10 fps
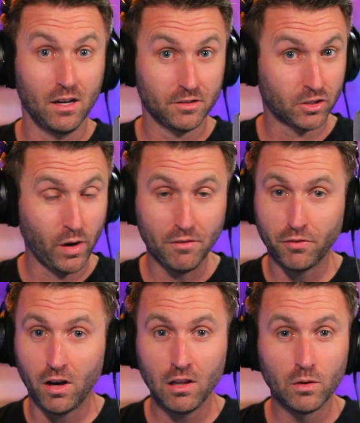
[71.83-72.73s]
He's a great
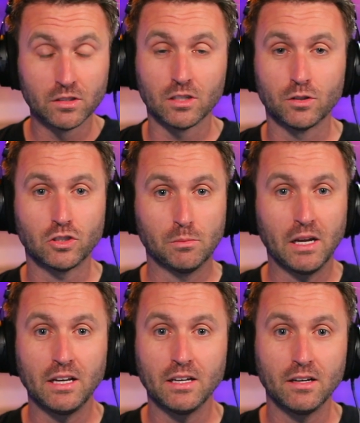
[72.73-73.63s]
follow on social
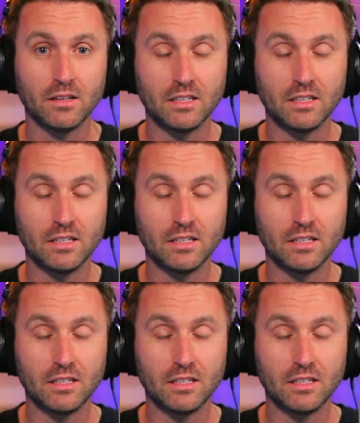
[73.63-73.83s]
media.